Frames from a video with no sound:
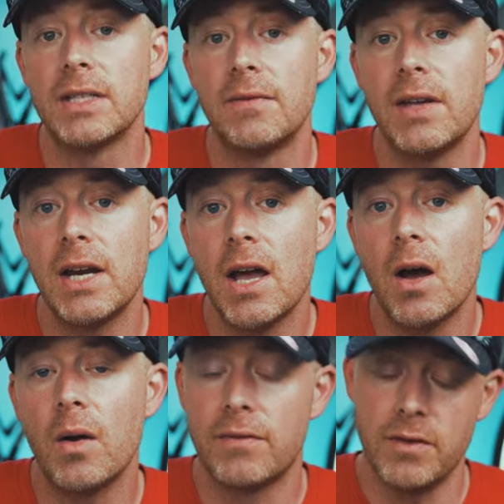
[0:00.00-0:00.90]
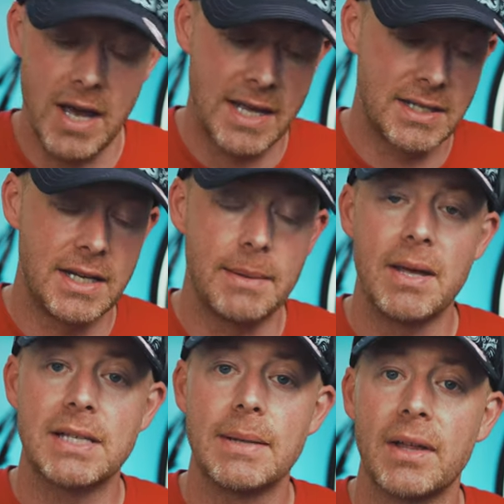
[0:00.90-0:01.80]
this video if you guys need to
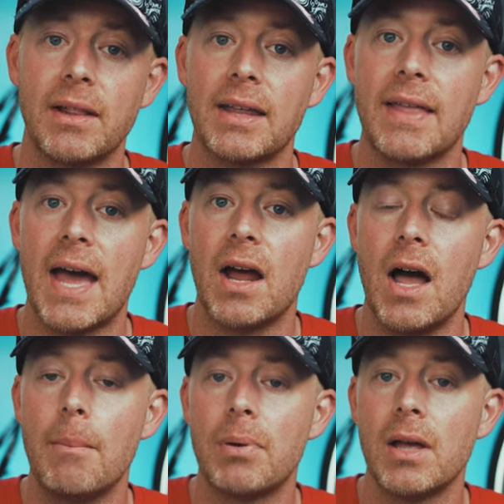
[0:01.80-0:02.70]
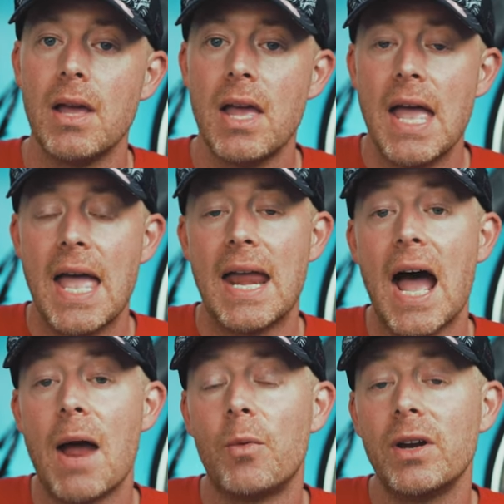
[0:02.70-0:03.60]
pick something like that up. And
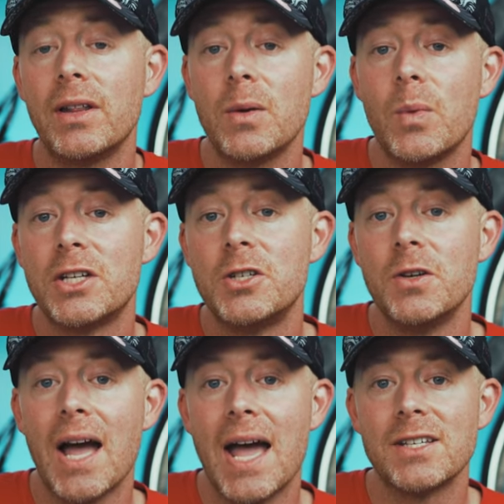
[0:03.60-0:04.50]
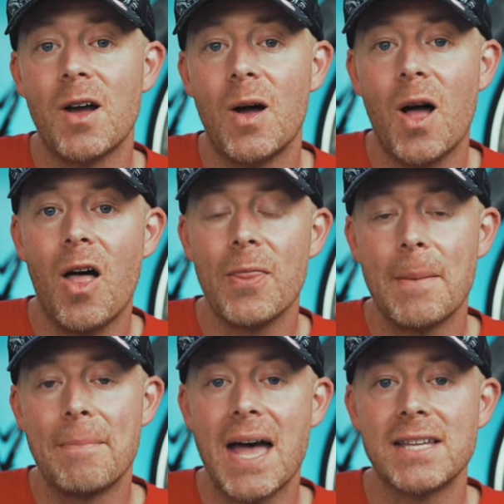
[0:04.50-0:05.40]
I really wish you guys all
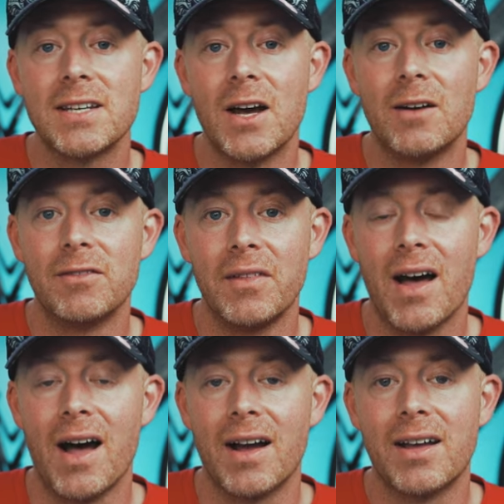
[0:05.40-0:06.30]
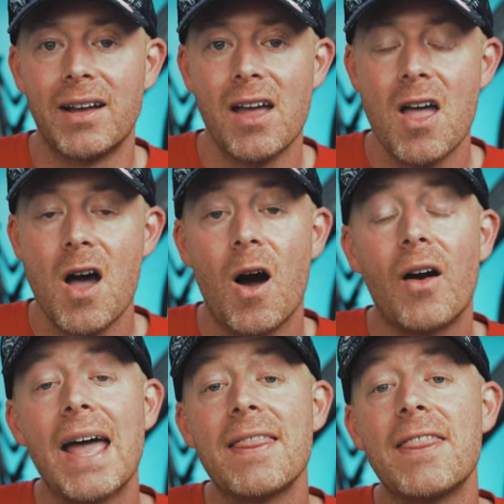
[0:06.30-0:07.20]
the best of luck.
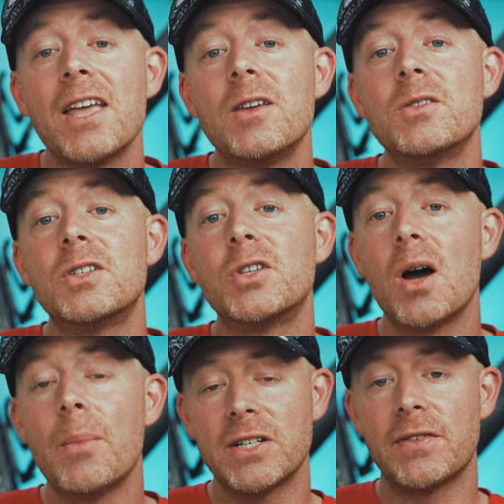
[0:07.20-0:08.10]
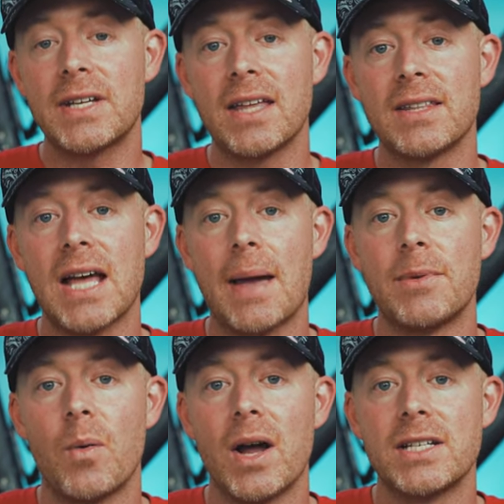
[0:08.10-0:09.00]
All right, thank you so much for taking the time
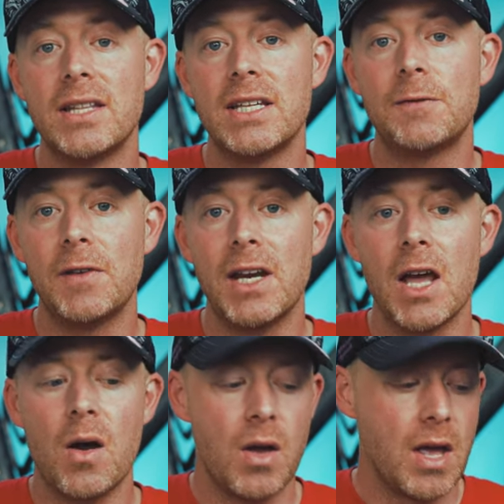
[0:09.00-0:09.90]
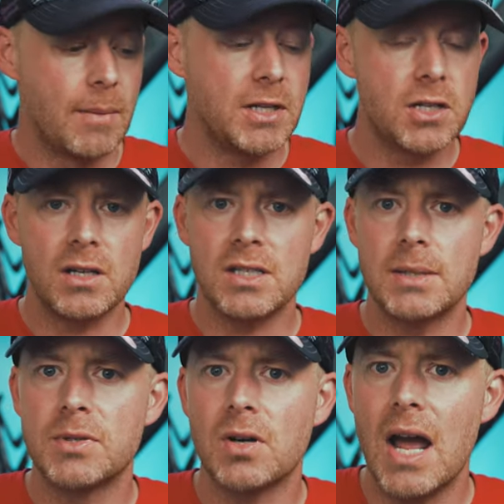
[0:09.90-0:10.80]
to watch this video. Be sure to
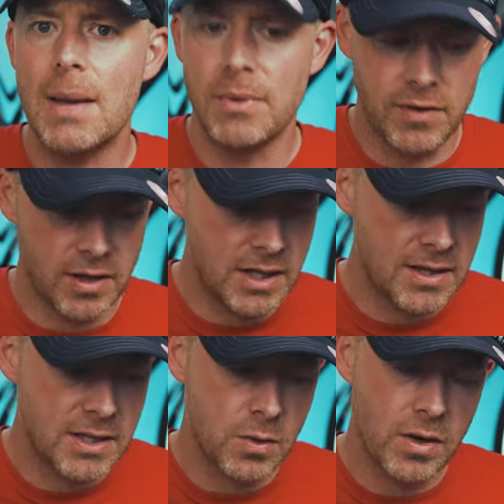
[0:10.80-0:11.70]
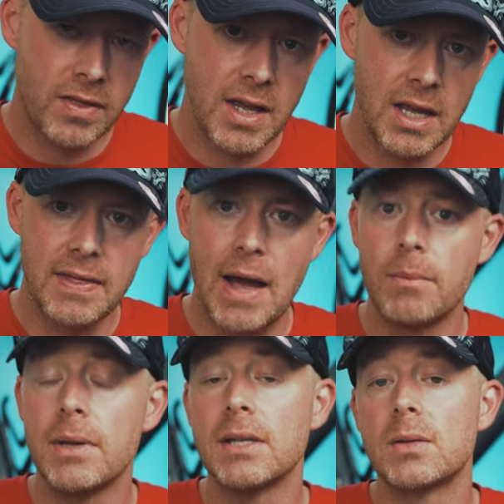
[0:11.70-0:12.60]
subscribe if you're into this sort of thing, and that
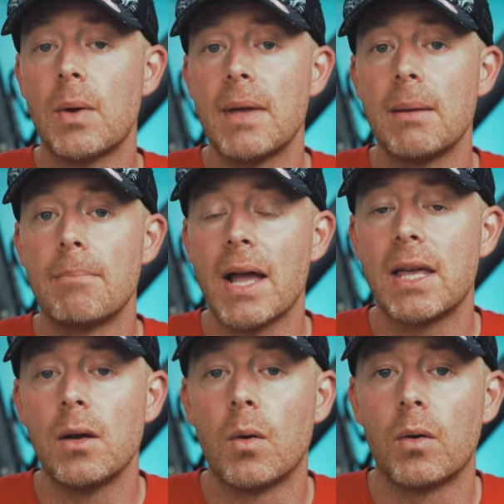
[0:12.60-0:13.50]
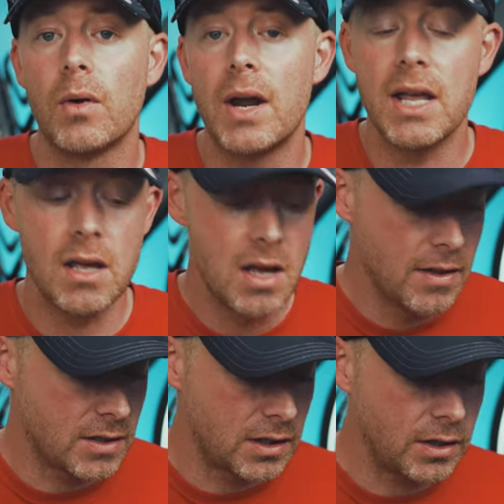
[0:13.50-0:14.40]
would be swimming, biking, or running.
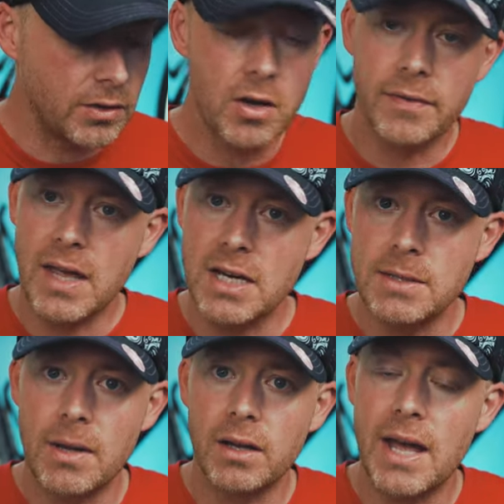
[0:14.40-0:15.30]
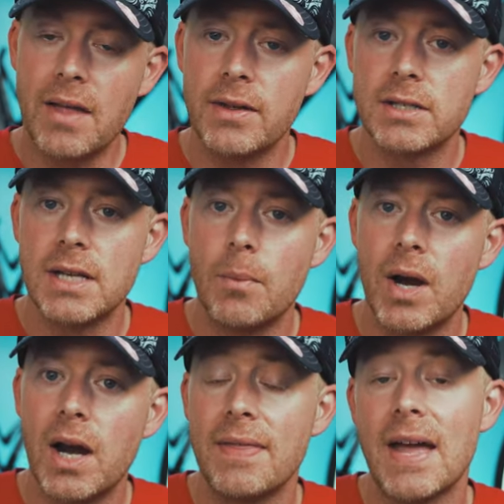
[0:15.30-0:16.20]
There's a little notification bell down there
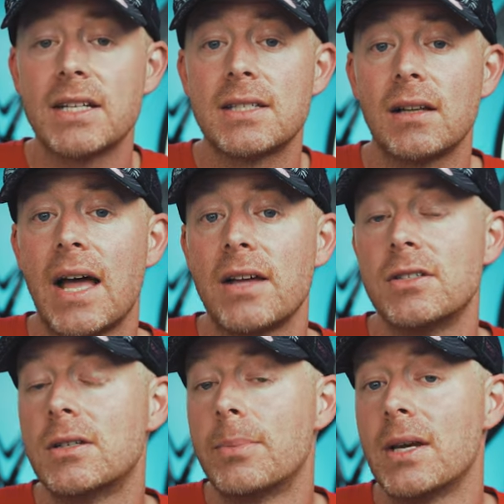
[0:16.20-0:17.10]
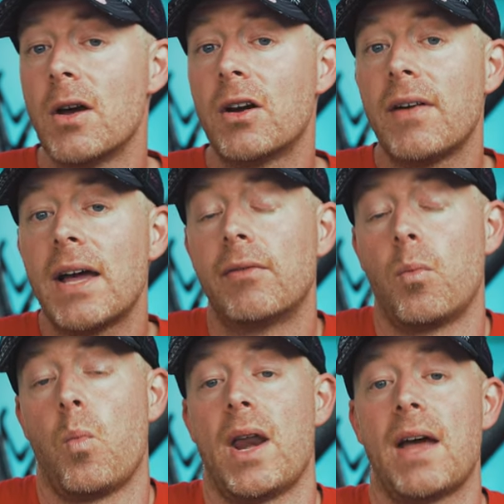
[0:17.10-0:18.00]
somewhere, and that just allows you to be notified
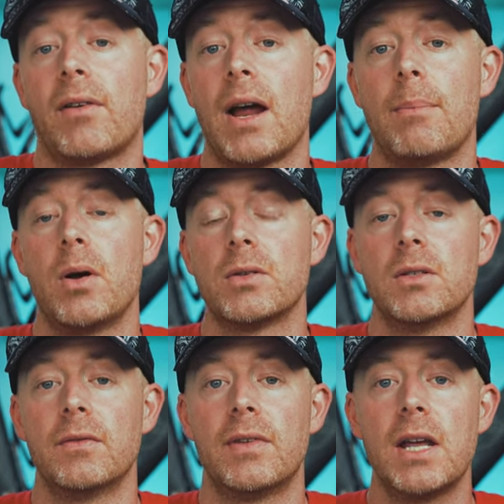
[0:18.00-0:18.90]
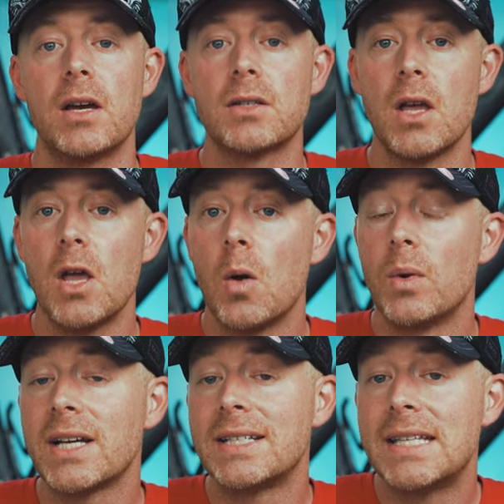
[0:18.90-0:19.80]
of whenever I post new videos,
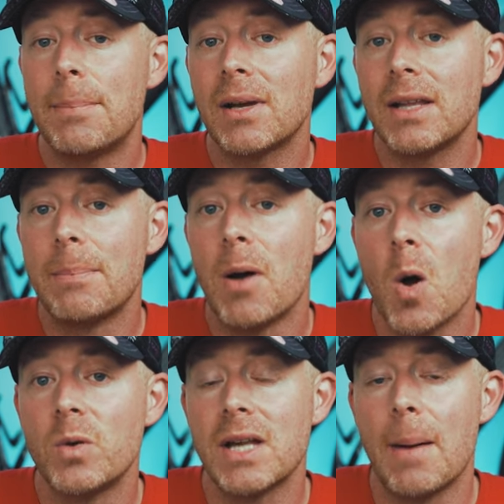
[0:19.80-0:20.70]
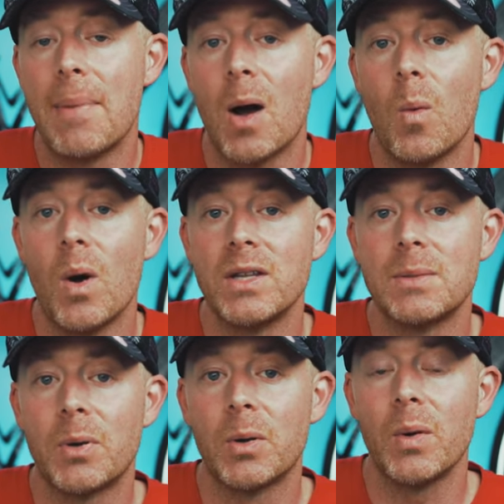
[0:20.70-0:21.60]
which I typically post about once per